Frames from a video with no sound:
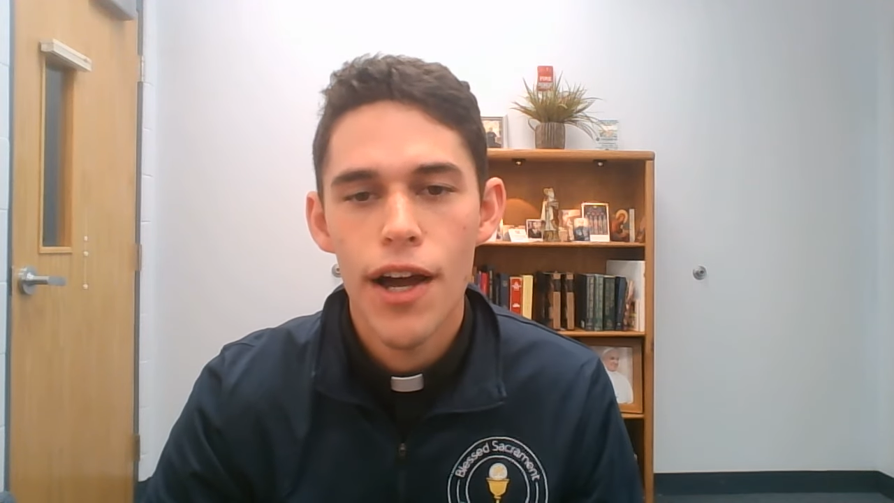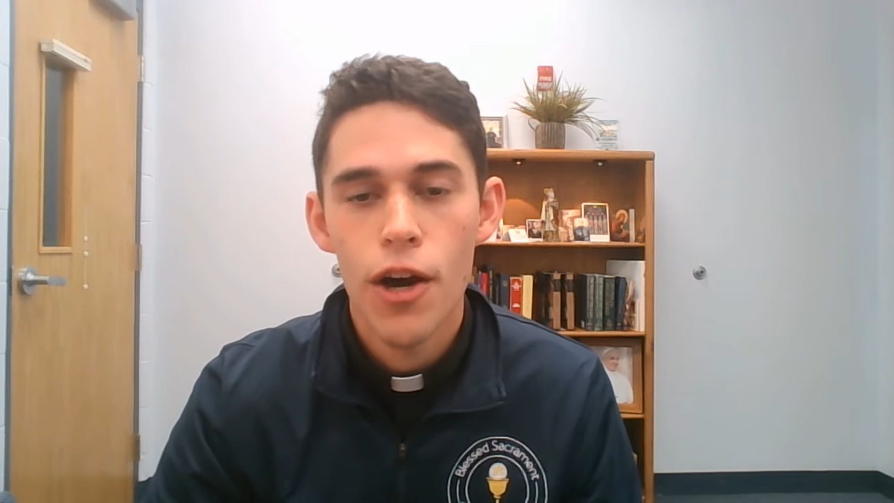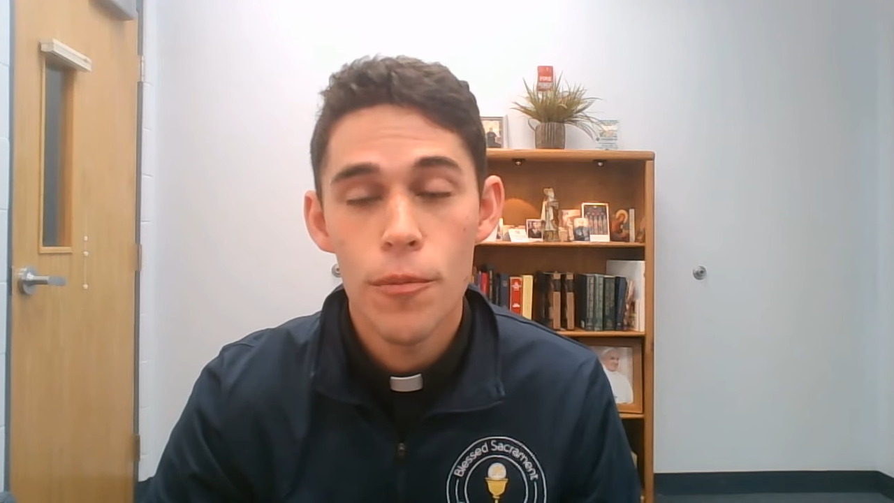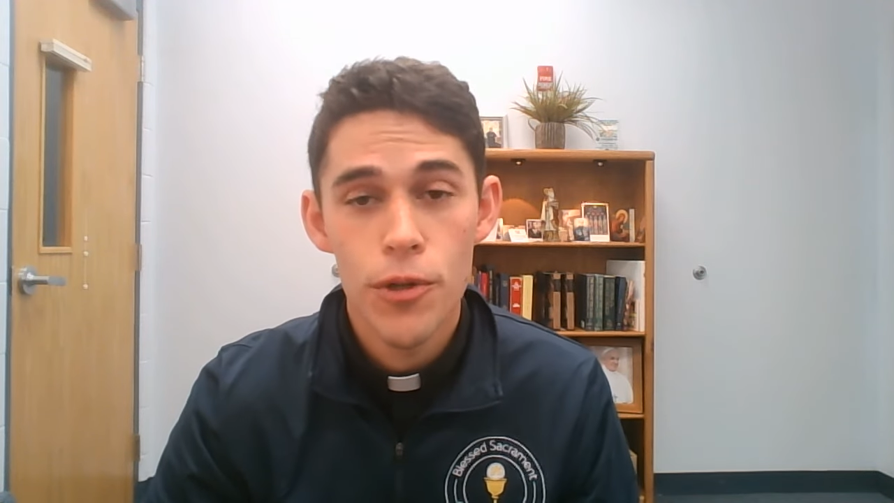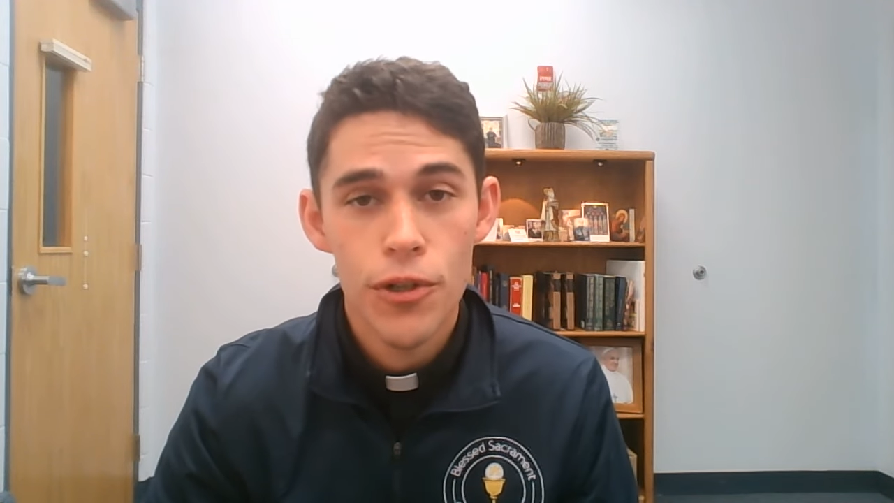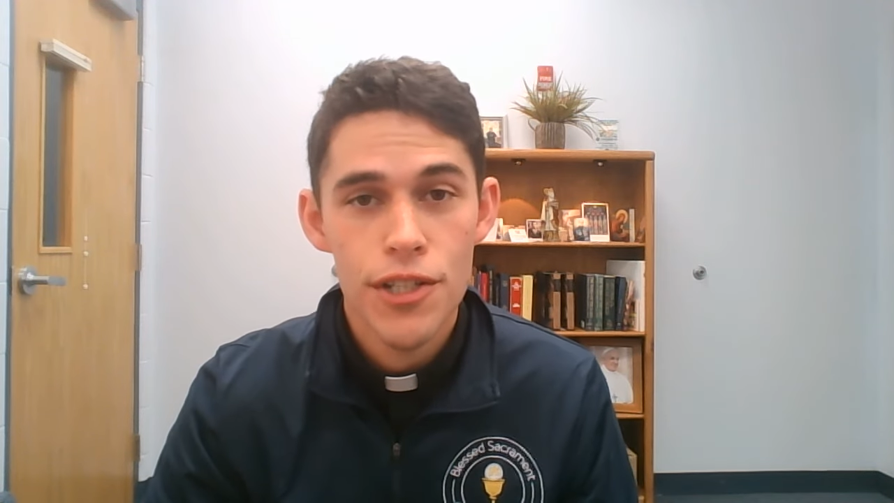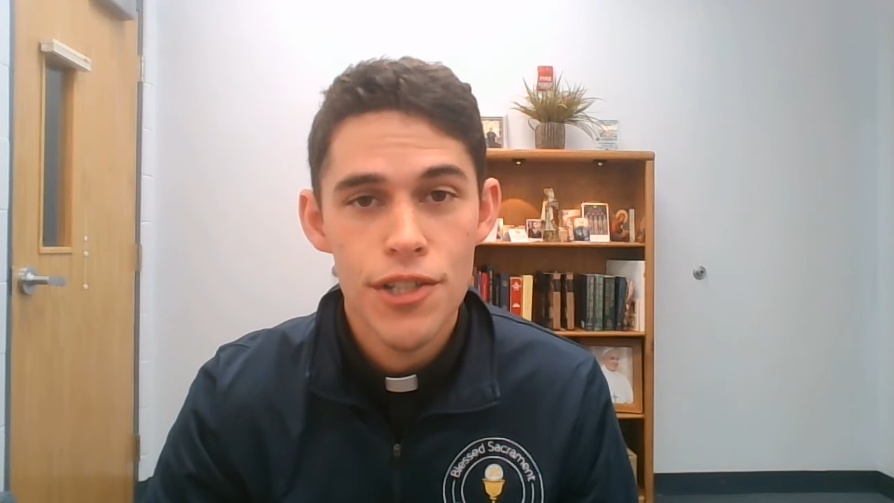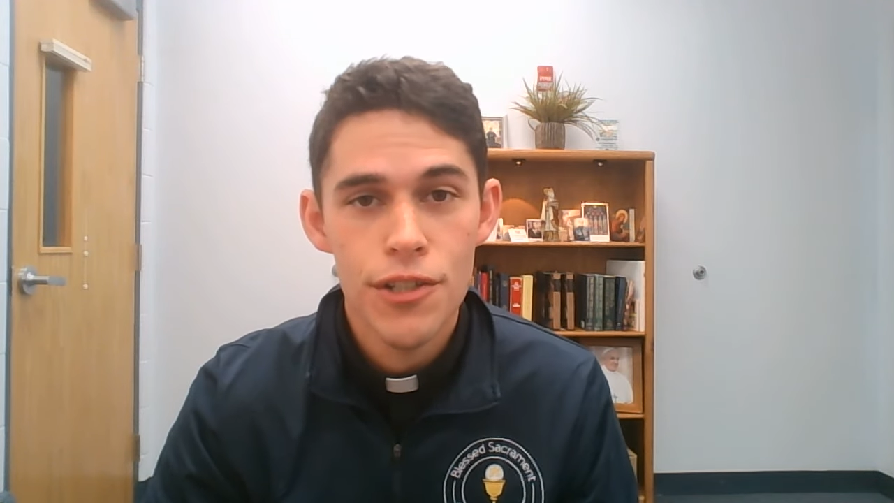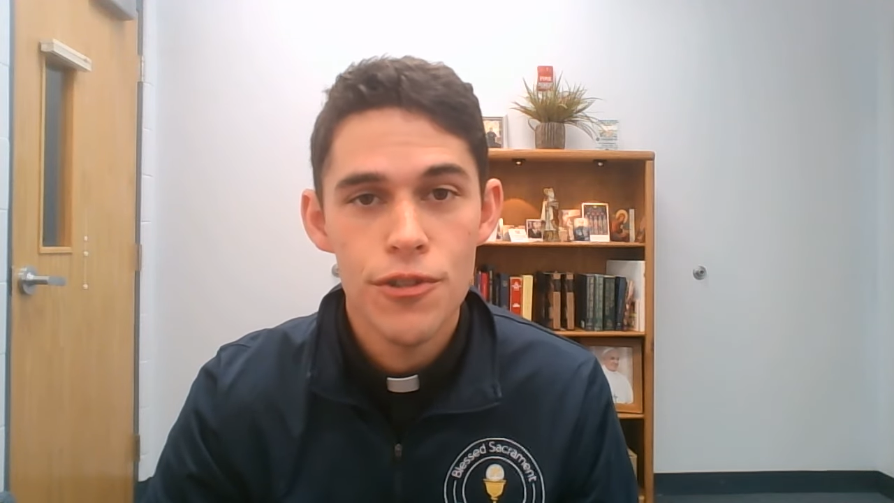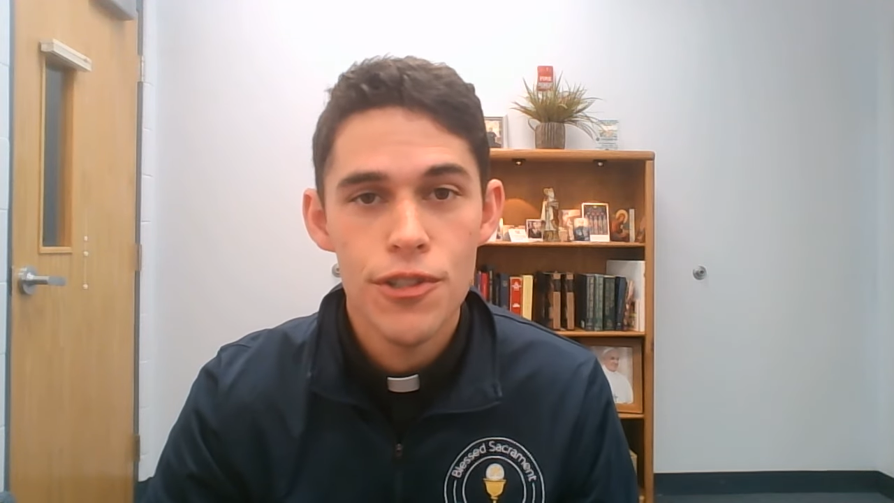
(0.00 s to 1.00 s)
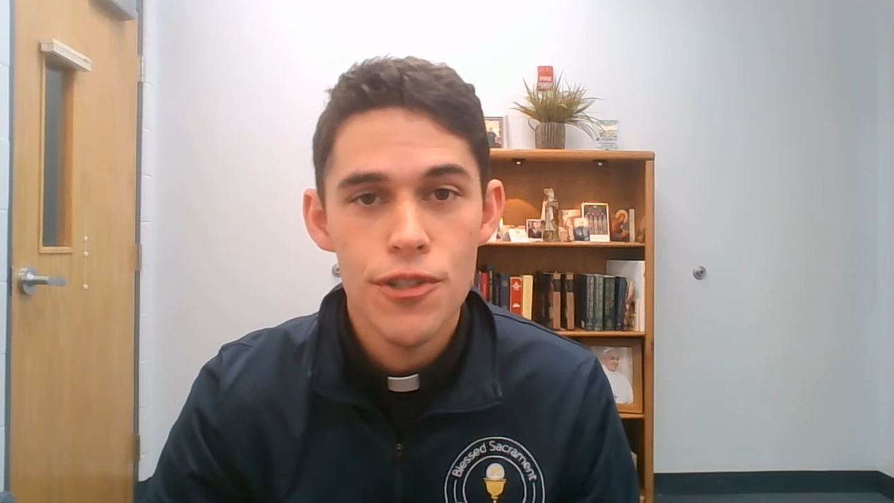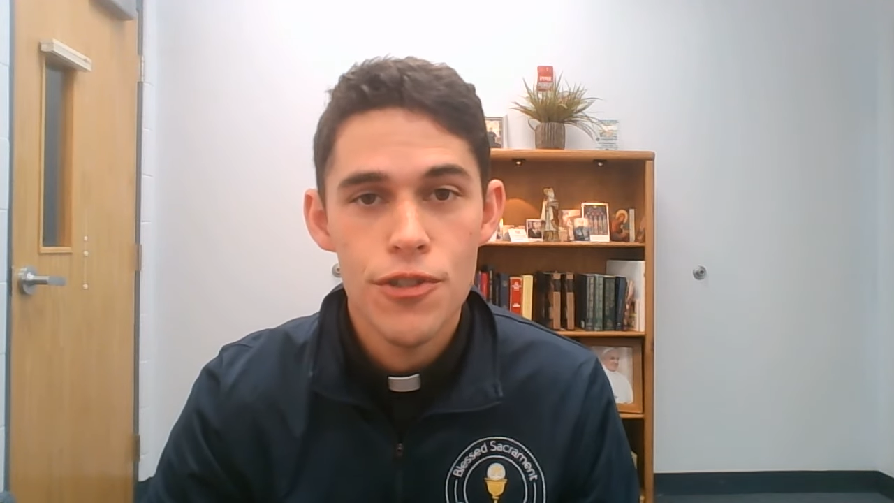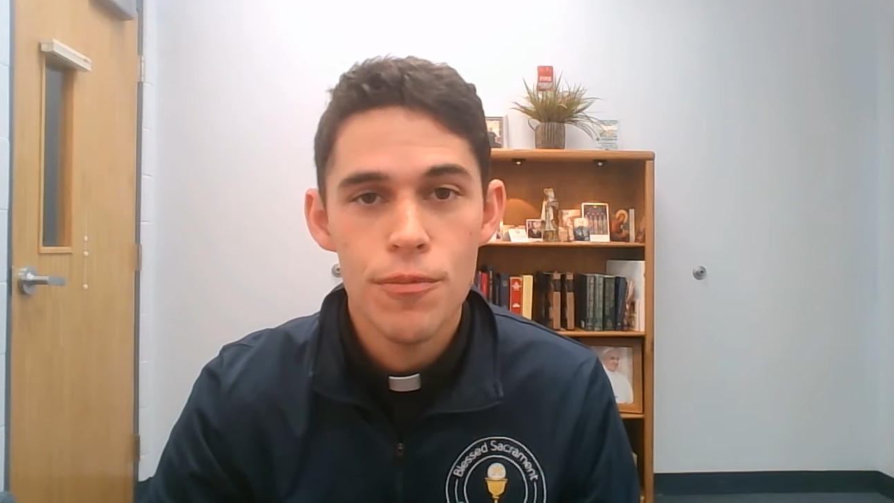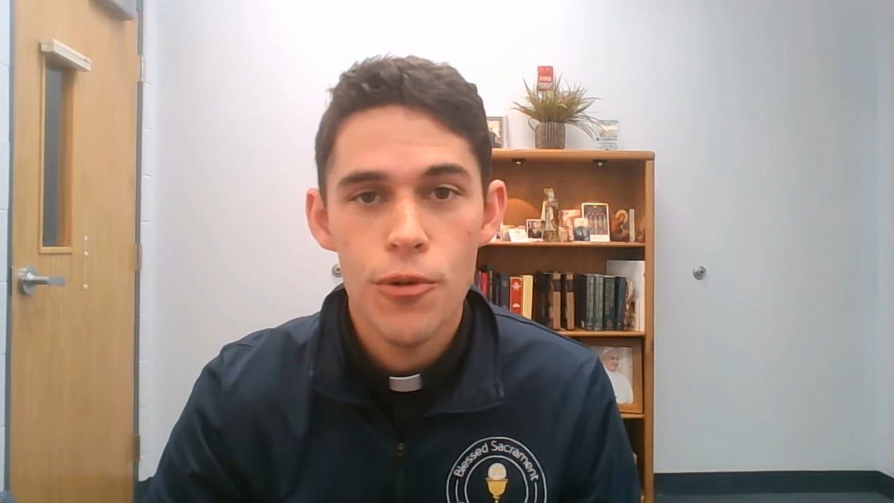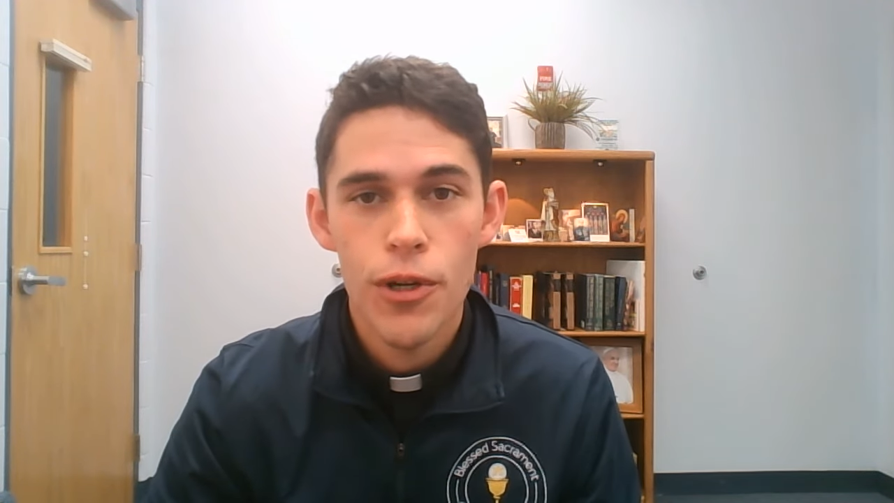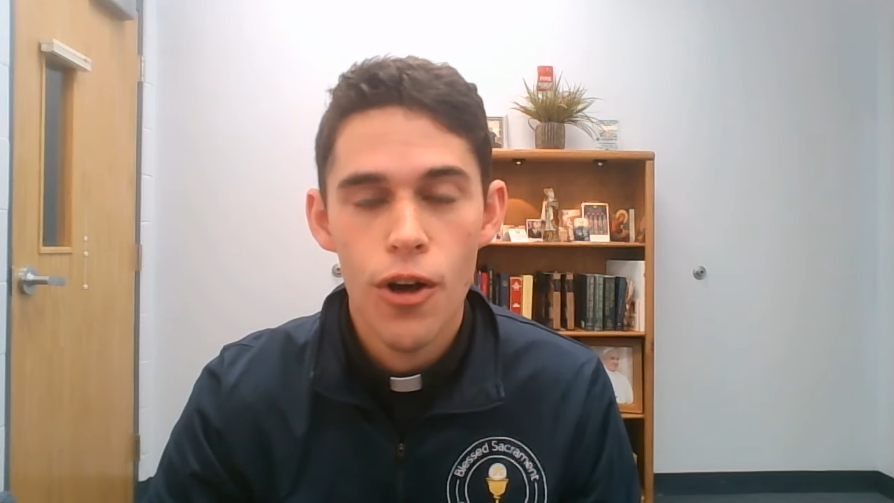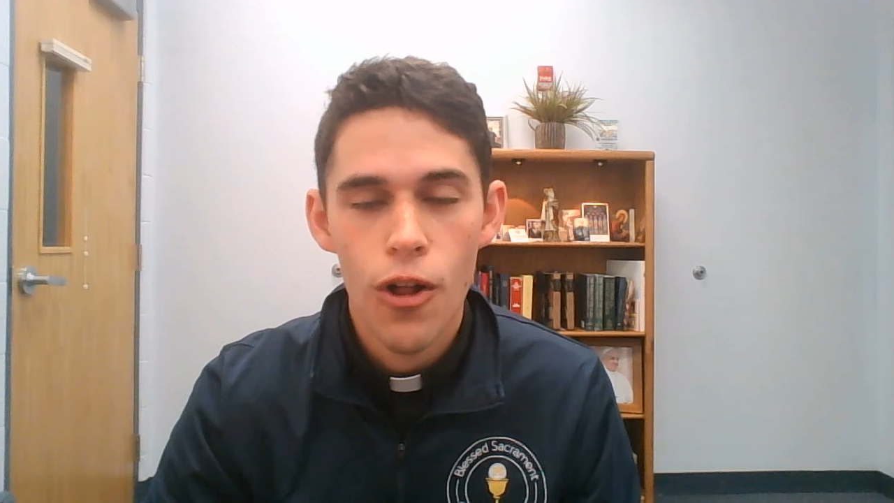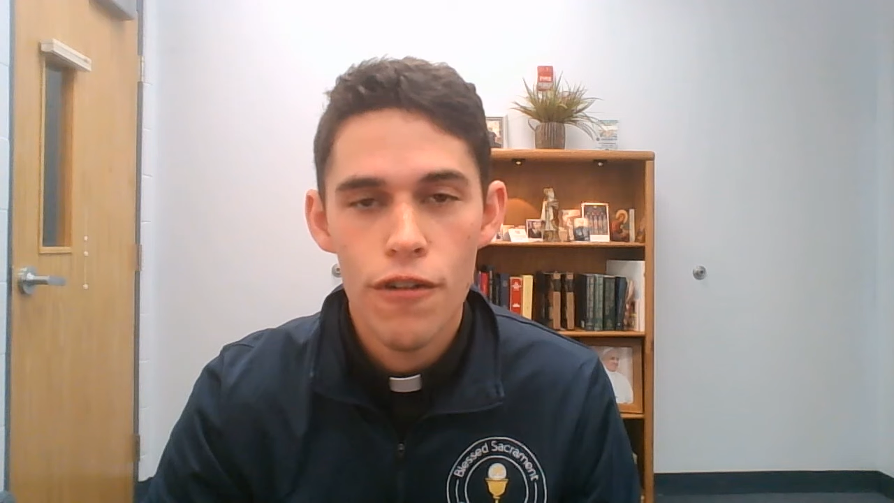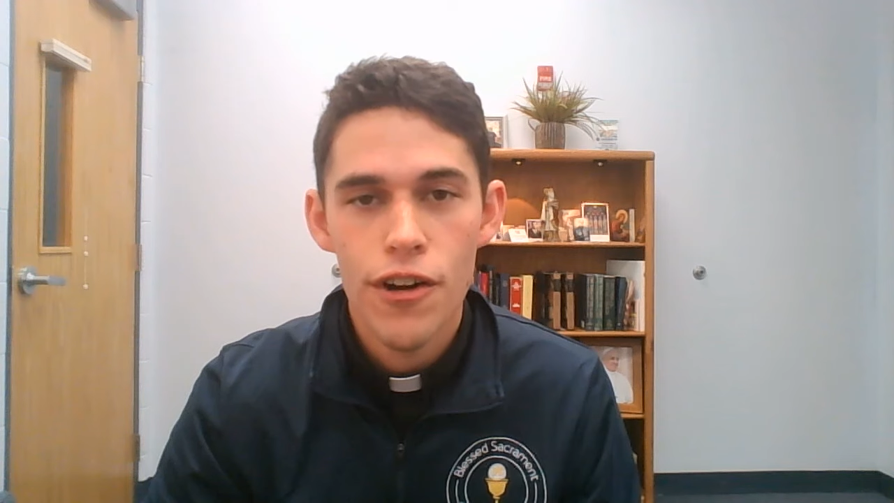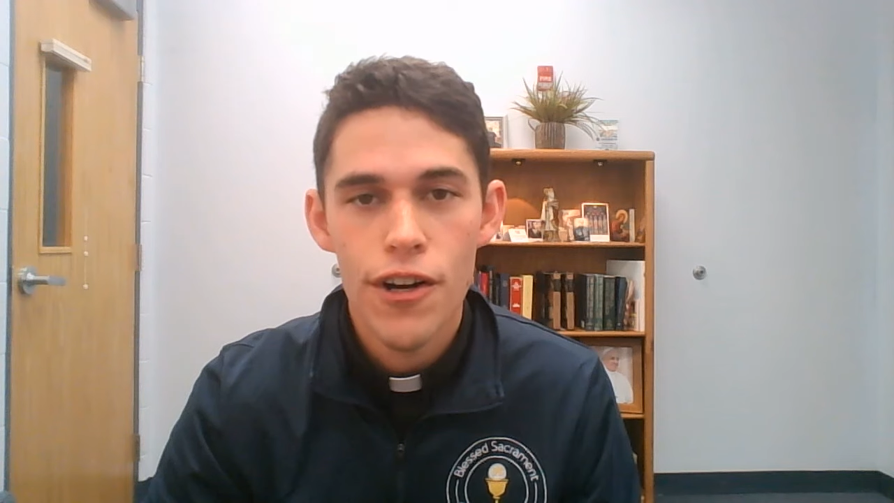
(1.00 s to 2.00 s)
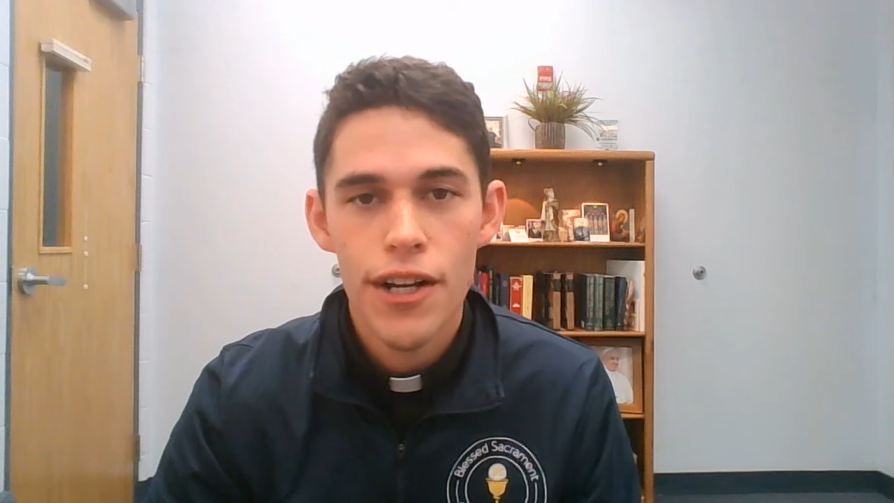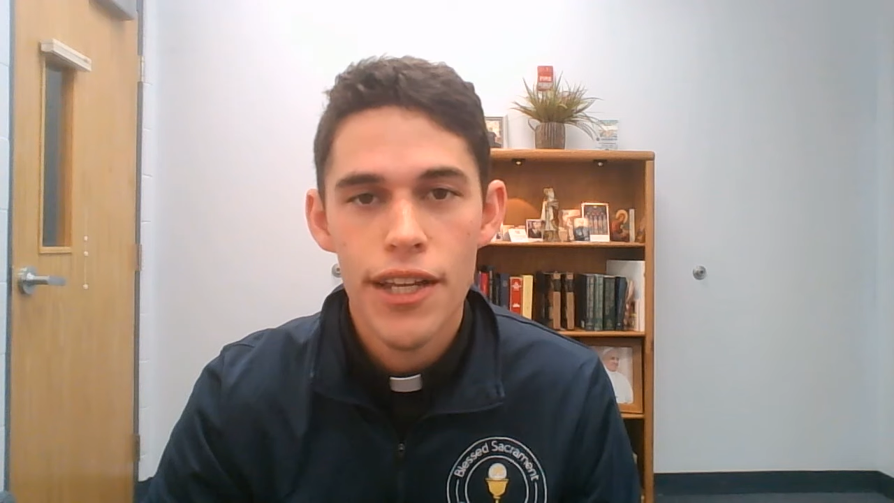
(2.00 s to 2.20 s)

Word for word: I hope you will continue to support all of our